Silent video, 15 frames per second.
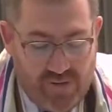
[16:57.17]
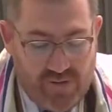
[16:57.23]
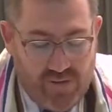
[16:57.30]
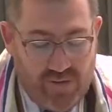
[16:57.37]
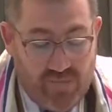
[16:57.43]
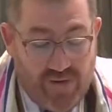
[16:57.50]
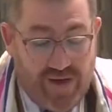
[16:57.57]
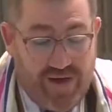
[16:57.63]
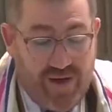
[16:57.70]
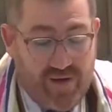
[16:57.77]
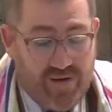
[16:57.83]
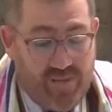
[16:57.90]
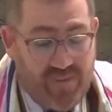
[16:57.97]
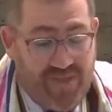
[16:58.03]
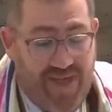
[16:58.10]
We hear
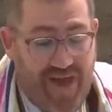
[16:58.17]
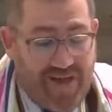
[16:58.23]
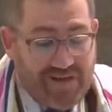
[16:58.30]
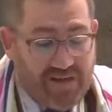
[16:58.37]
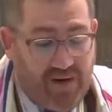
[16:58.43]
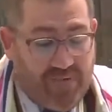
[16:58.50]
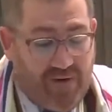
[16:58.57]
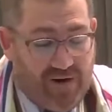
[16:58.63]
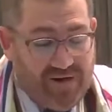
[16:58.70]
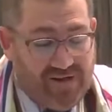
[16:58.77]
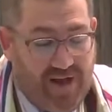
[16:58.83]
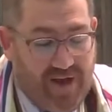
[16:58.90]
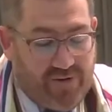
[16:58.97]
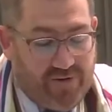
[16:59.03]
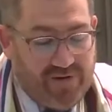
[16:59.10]
the blast of our
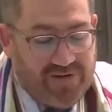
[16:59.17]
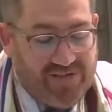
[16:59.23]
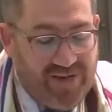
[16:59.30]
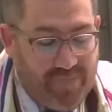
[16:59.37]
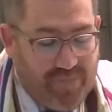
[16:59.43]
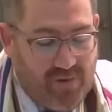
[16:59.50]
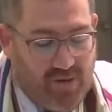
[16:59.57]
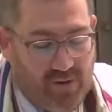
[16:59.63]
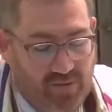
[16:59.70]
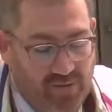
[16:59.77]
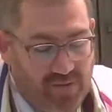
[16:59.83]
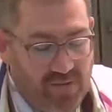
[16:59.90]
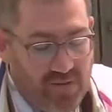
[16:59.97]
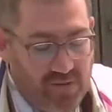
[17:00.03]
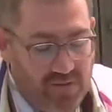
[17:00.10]
sacred symbol
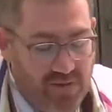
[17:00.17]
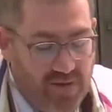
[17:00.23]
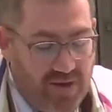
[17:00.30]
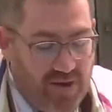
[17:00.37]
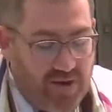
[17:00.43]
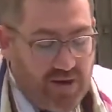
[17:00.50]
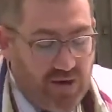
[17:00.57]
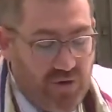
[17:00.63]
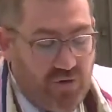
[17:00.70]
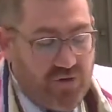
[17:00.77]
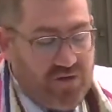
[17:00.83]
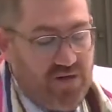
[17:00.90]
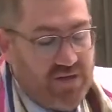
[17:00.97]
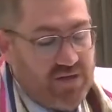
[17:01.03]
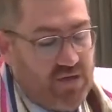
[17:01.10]
and
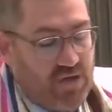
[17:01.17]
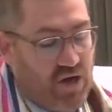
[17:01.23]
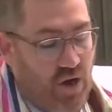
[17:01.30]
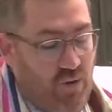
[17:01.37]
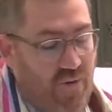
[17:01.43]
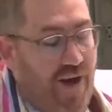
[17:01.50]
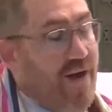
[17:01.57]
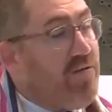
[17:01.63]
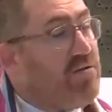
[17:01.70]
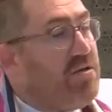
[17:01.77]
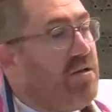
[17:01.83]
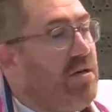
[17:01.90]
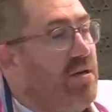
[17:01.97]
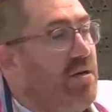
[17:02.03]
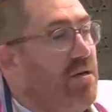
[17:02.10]
use it to go out
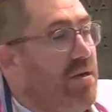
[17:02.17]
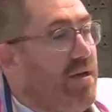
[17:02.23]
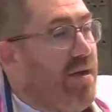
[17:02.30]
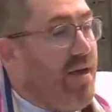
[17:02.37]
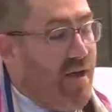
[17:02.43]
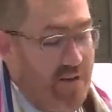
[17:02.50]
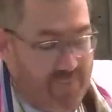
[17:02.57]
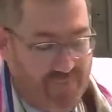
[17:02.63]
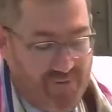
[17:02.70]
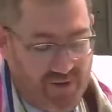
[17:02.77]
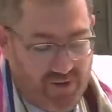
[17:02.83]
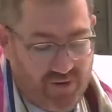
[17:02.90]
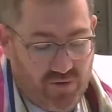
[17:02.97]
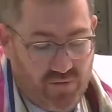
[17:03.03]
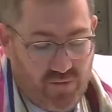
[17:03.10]
and
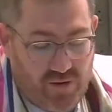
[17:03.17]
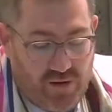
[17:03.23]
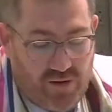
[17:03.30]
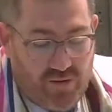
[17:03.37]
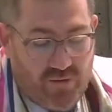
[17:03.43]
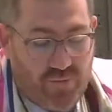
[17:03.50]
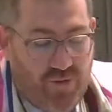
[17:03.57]
build the world we